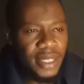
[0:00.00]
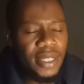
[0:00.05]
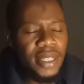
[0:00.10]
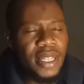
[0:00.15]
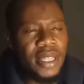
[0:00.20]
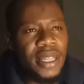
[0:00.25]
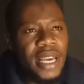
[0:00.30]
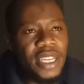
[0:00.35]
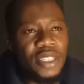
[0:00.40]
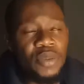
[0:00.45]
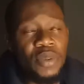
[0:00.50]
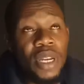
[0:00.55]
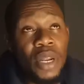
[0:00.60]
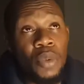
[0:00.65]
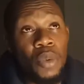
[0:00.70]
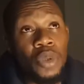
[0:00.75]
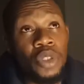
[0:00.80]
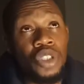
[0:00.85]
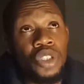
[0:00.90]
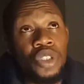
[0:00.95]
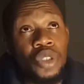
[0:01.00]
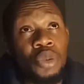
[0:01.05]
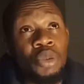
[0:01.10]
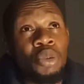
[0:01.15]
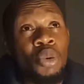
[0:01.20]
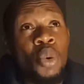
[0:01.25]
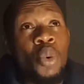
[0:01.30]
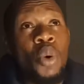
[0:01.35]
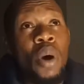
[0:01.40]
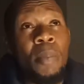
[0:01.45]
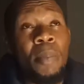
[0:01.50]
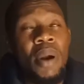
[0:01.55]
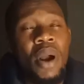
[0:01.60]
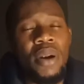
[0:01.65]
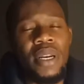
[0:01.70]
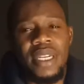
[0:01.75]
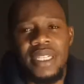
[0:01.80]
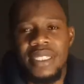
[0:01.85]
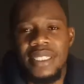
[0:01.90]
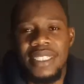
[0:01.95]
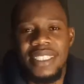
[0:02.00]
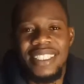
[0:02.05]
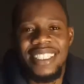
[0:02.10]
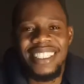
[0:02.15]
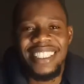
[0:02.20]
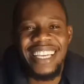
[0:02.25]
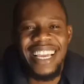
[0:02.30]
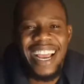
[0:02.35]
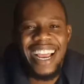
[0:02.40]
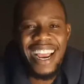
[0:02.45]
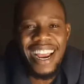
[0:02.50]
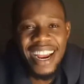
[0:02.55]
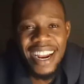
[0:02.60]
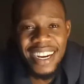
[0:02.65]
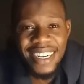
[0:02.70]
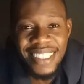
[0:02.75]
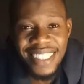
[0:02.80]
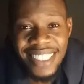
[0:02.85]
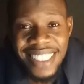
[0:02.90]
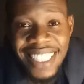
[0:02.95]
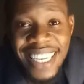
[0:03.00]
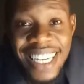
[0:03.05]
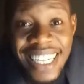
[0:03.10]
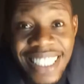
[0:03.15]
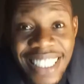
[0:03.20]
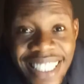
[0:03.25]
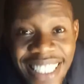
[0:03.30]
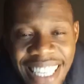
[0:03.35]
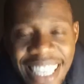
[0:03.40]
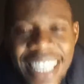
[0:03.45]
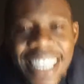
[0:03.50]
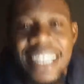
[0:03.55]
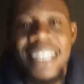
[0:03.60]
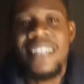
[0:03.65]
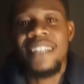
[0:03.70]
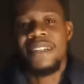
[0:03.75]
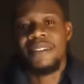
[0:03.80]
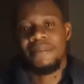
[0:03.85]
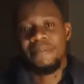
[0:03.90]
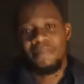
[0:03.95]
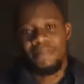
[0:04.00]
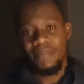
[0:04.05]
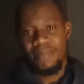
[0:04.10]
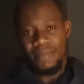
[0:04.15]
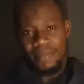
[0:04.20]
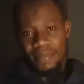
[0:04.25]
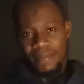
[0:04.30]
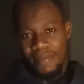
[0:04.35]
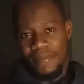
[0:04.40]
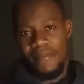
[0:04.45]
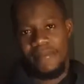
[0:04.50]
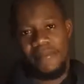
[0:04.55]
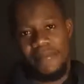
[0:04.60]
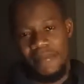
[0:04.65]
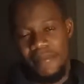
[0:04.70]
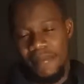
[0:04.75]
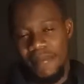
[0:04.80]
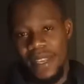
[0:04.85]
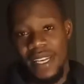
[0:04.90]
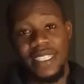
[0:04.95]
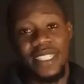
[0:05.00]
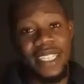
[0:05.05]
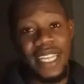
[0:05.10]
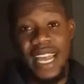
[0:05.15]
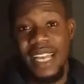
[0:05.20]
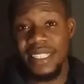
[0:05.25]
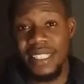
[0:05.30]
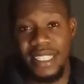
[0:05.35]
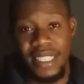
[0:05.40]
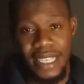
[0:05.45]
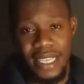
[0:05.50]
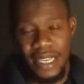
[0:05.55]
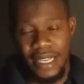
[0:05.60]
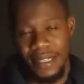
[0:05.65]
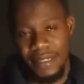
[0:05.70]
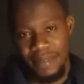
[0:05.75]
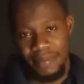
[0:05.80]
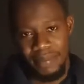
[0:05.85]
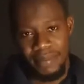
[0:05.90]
The next one I want you to know about is scarcity. Scarcity.